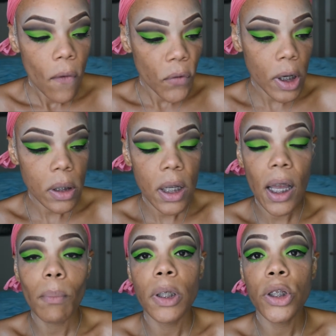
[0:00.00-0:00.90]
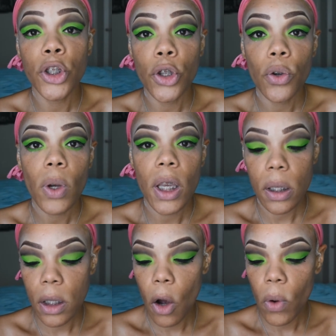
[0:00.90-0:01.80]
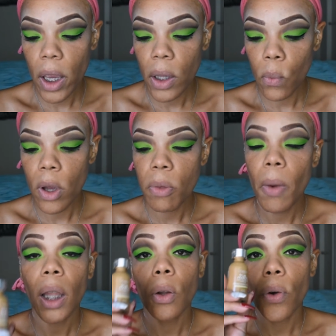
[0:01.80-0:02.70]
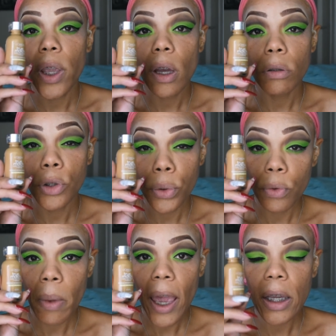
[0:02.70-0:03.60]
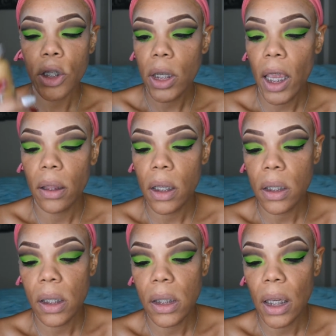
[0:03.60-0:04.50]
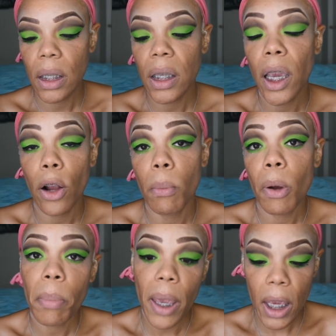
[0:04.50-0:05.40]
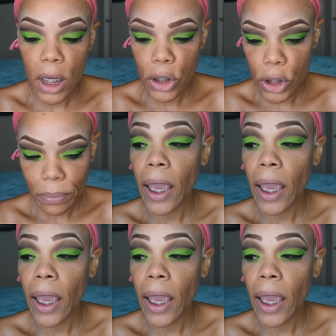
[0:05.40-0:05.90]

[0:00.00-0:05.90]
First thing I'm gonna do is go in with my L'Oreal True Match, and this is in Caramel Beige.